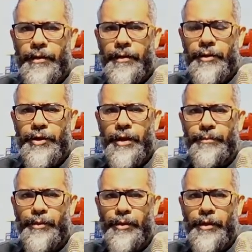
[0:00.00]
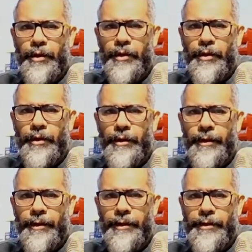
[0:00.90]
jump to the
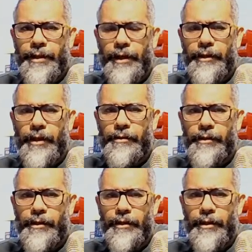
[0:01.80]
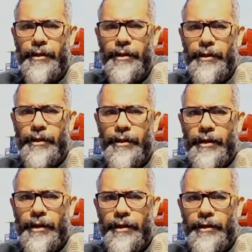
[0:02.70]
second level,
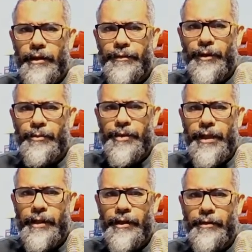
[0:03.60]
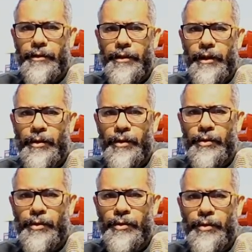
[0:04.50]
and then from the second level they go
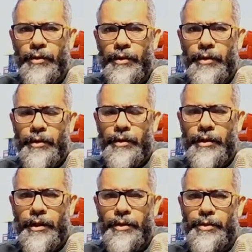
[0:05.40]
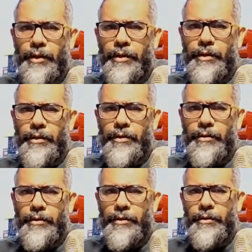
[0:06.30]
to the ground state.
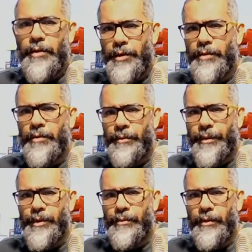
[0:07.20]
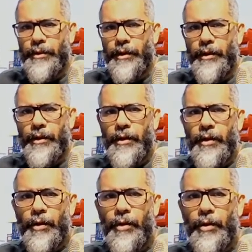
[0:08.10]
This is one possibility.
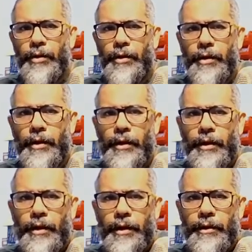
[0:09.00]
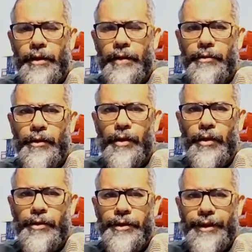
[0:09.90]
Or they will
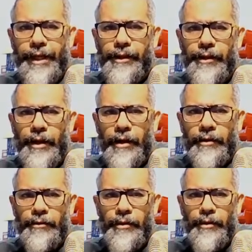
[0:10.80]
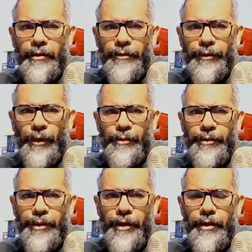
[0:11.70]
go directly down from
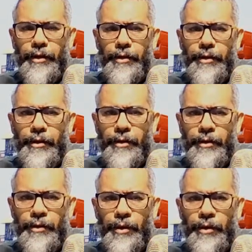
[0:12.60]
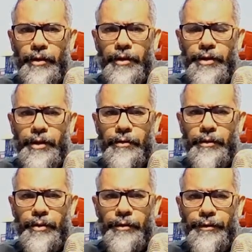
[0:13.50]
third energy
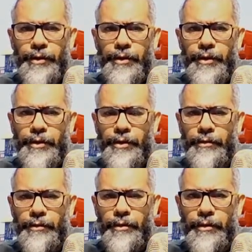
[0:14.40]
level to the first energy level,